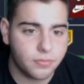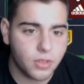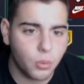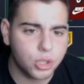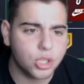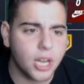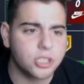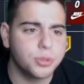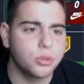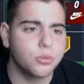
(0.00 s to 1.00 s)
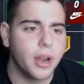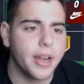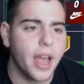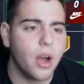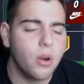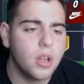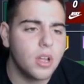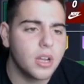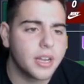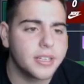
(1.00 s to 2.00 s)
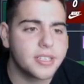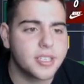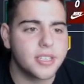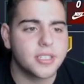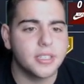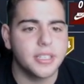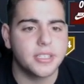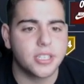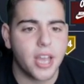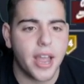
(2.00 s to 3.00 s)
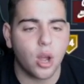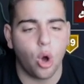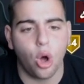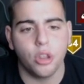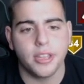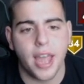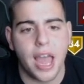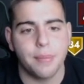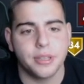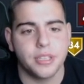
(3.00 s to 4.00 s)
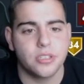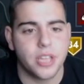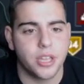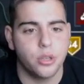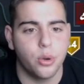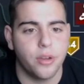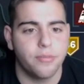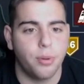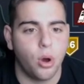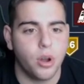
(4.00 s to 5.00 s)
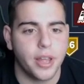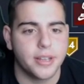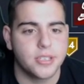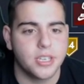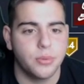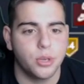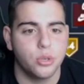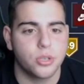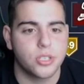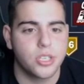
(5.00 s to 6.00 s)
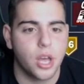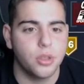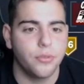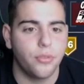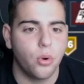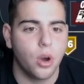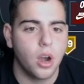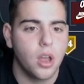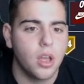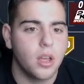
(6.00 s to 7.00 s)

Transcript: what you guys should be doing right now, consistently check all the amethysts that you have bought and see what you could sell them for